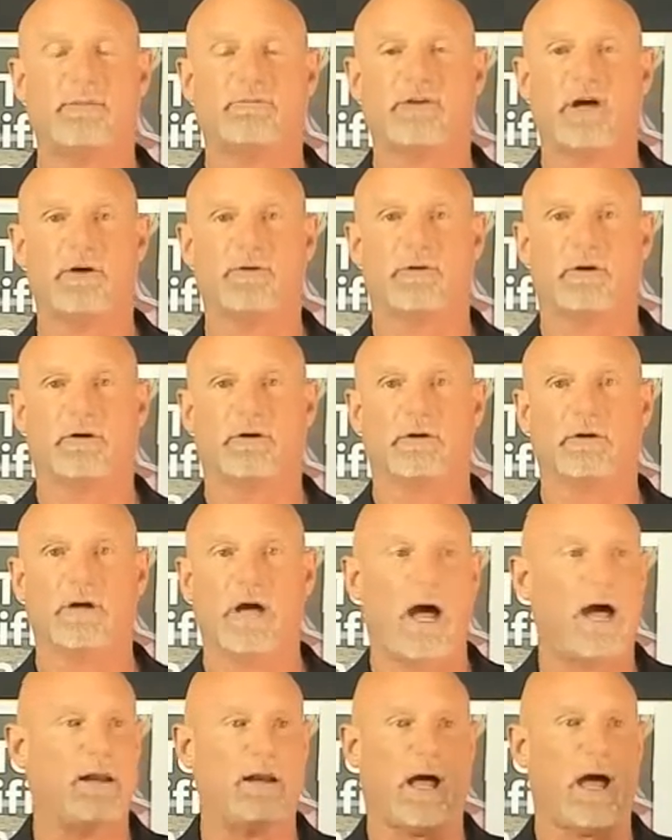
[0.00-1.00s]
Tundra.
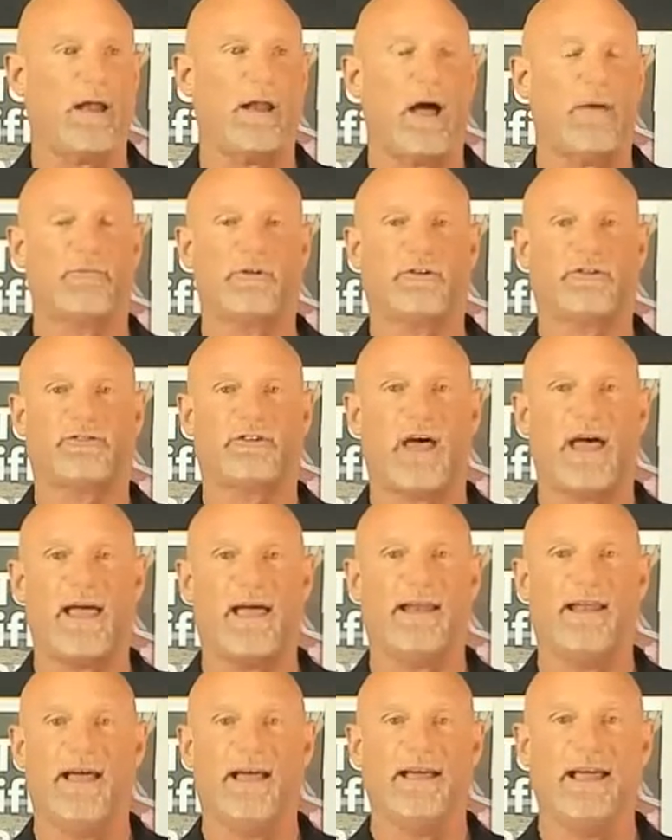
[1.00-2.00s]
I'm just saying,